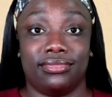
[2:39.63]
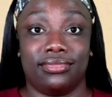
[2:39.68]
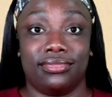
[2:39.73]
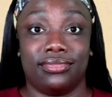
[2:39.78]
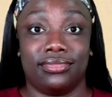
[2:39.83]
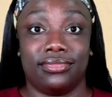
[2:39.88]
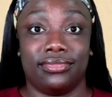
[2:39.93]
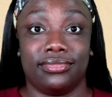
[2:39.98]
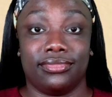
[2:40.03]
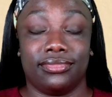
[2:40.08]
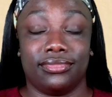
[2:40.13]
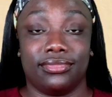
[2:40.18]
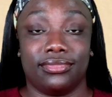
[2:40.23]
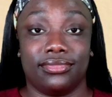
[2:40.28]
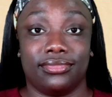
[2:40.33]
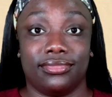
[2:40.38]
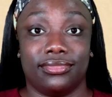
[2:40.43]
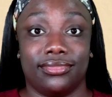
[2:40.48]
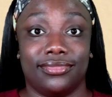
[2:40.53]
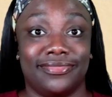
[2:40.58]

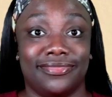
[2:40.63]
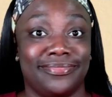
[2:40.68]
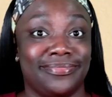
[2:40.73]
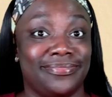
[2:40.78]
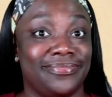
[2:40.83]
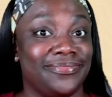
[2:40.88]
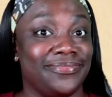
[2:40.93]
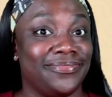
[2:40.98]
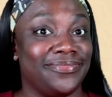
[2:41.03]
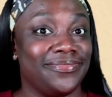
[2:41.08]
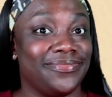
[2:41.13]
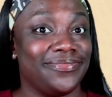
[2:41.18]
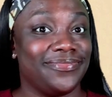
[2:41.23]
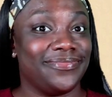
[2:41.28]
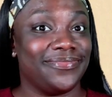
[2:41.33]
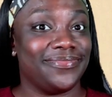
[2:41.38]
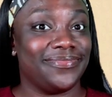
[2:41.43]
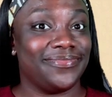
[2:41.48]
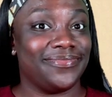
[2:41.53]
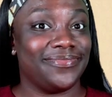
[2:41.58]

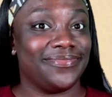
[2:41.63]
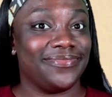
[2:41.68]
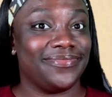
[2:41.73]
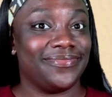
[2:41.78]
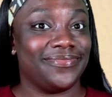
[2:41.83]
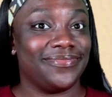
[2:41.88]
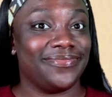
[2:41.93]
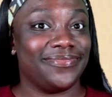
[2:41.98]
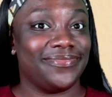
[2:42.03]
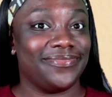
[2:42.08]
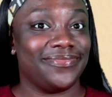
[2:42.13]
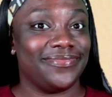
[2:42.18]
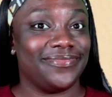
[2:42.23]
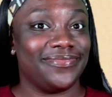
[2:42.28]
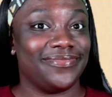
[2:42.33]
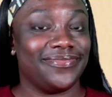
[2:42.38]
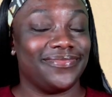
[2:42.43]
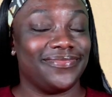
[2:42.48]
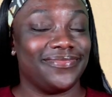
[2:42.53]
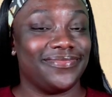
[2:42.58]

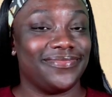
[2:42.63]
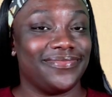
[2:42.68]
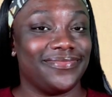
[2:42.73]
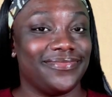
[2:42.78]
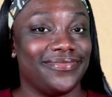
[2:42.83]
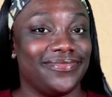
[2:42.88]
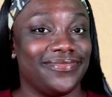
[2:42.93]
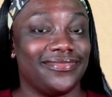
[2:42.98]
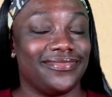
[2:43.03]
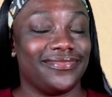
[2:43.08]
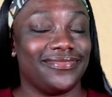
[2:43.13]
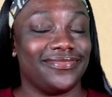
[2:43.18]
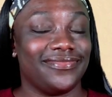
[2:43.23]
(no one is talking)